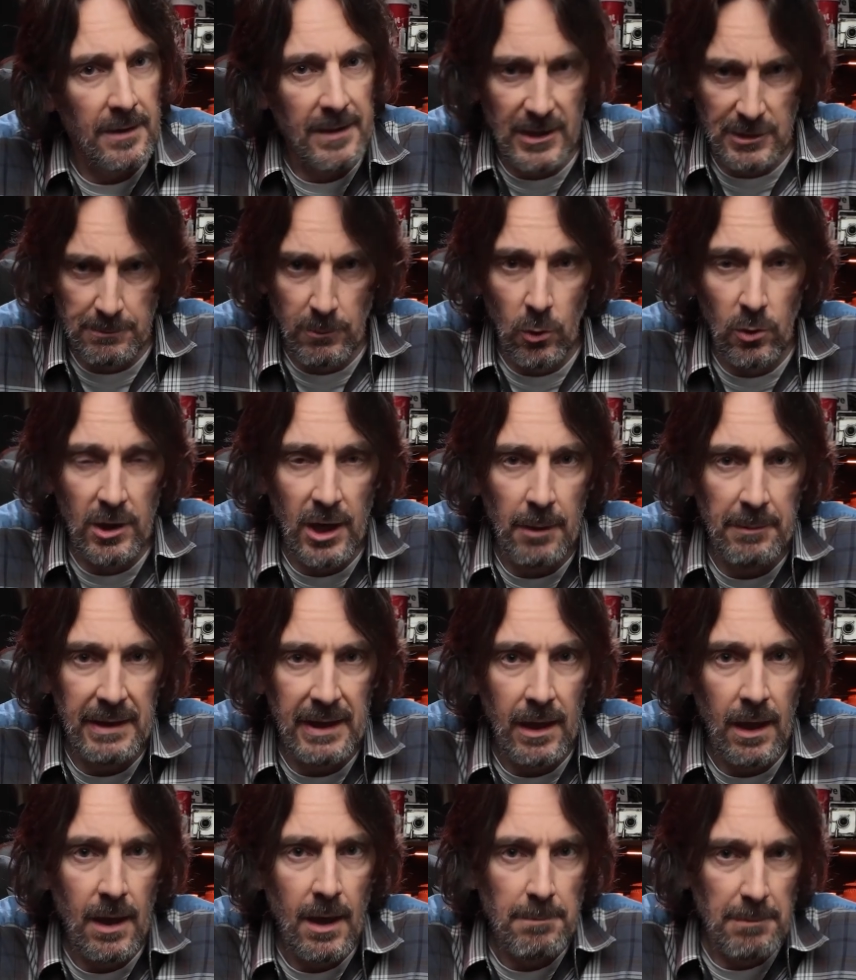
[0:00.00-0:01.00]
There's more
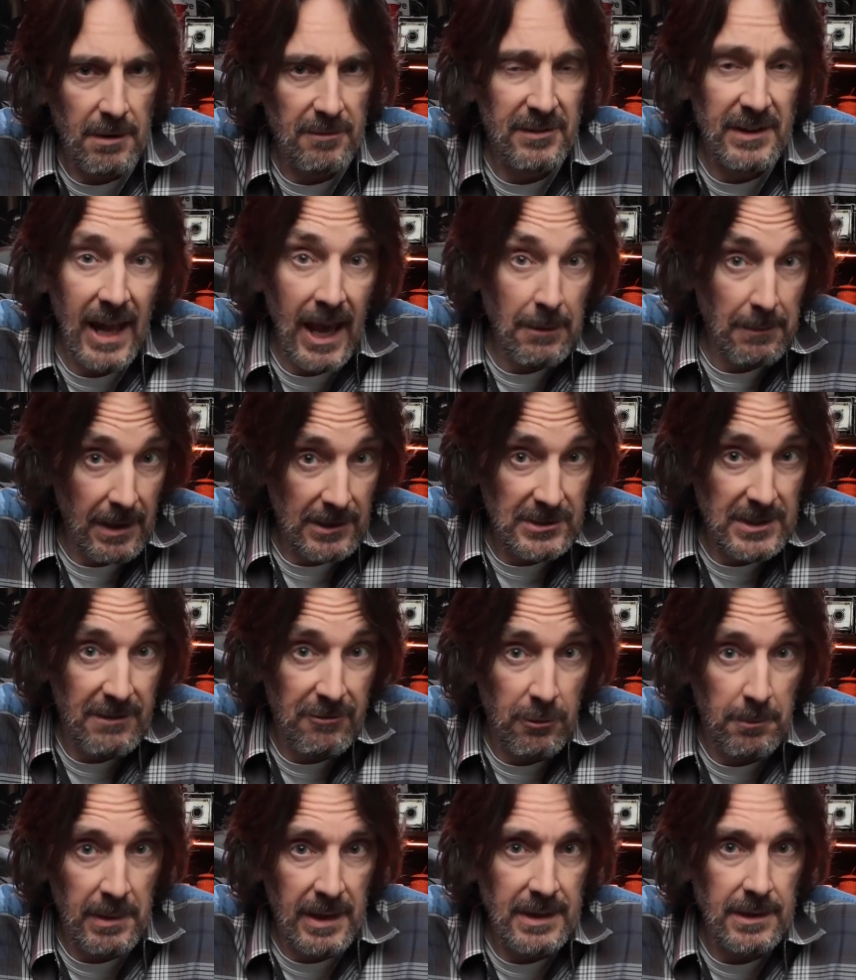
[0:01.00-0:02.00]
coming. But for now, that's
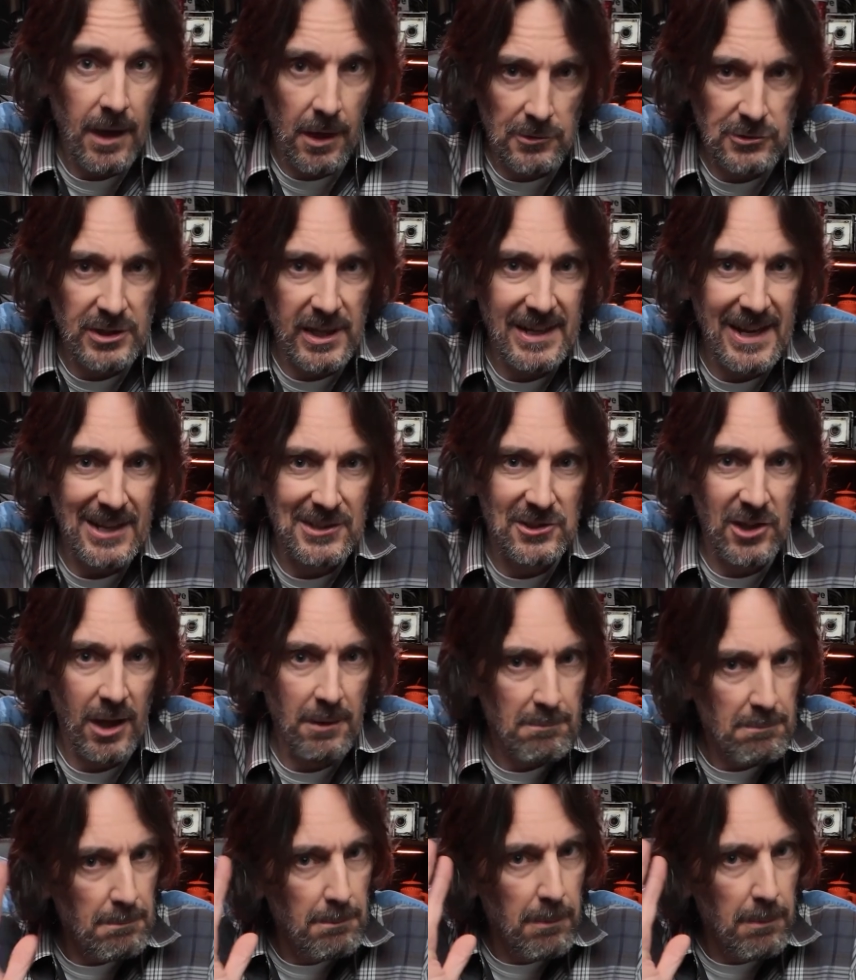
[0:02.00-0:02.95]
it from me. I'll see you next time.